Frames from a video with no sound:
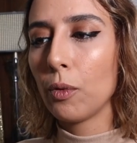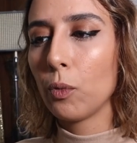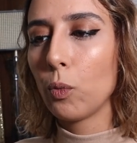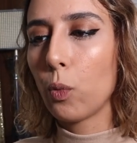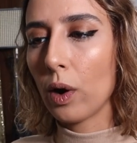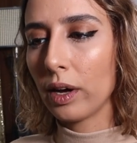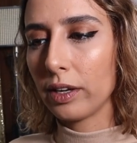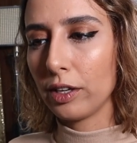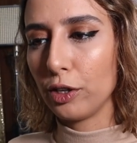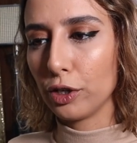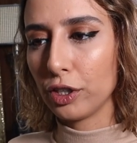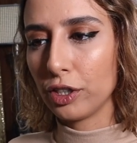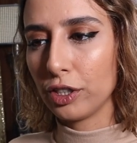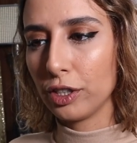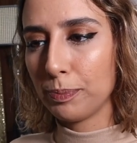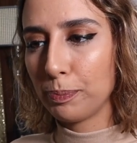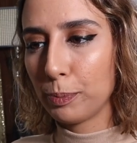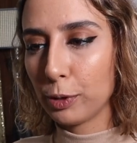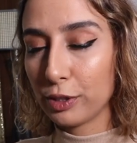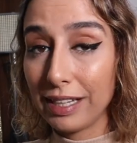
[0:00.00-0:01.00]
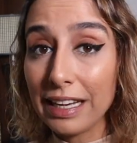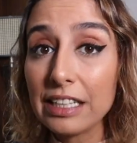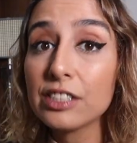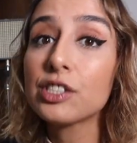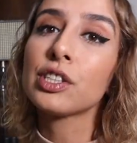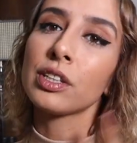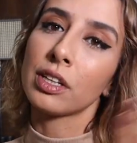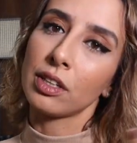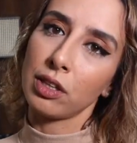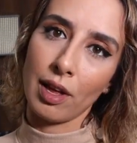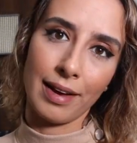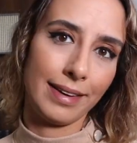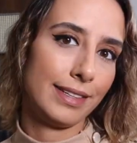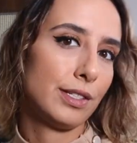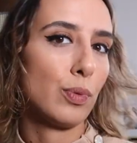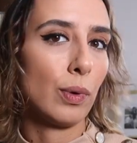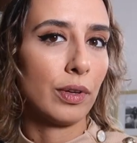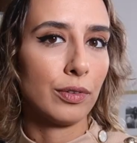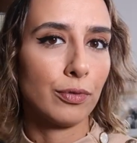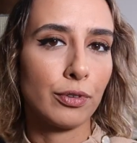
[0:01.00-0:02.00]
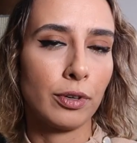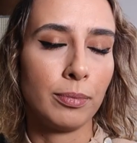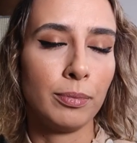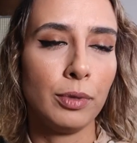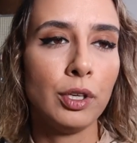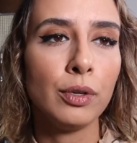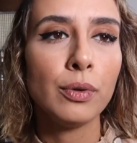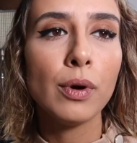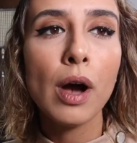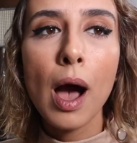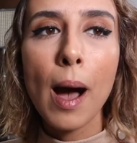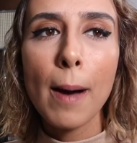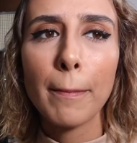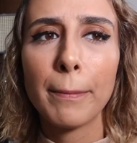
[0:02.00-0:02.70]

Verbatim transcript: what your potential clients want from you,